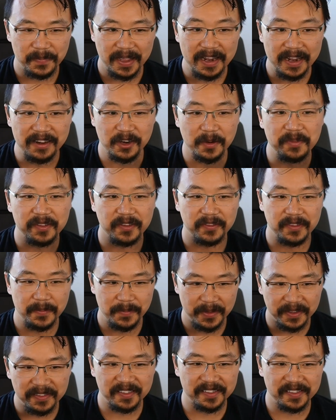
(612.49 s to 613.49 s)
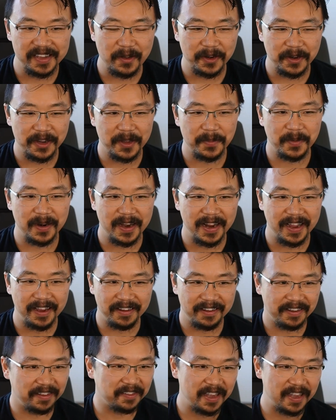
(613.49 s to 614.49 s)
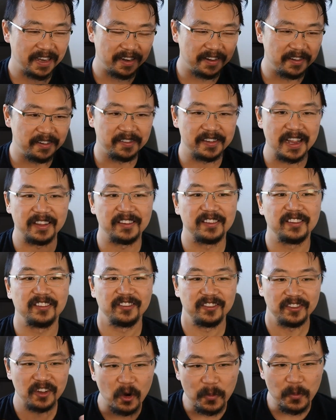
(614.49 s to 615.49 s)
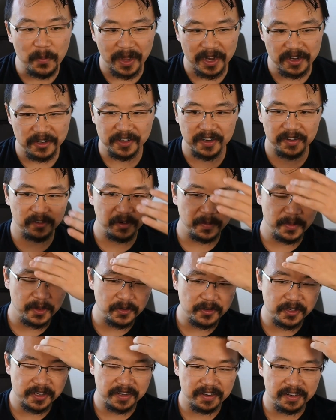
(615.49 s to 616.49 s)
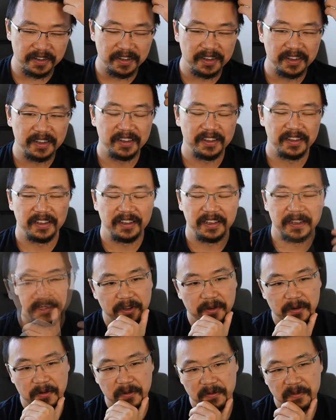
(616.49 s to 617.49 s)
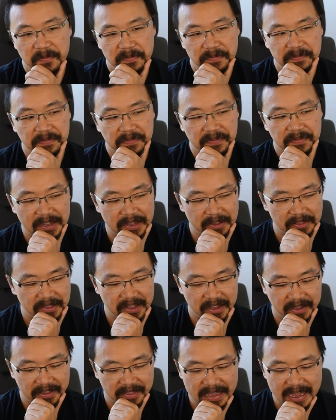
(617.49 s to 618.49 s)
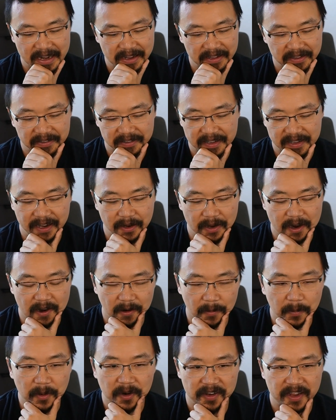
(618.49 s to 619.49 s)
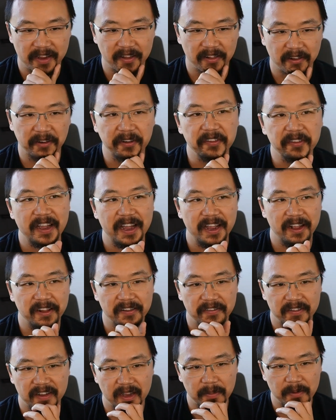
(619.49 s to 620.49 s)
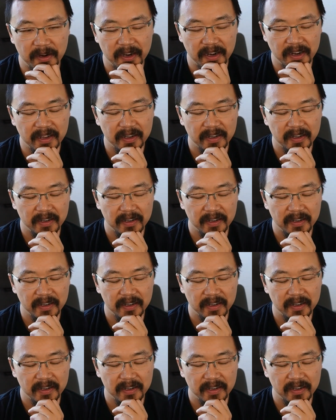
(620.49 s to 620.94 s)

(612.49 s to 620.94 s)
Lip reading: in terms of the business outcome, right? Because like it just got so much distribution. So I think that is like our particular style of operating.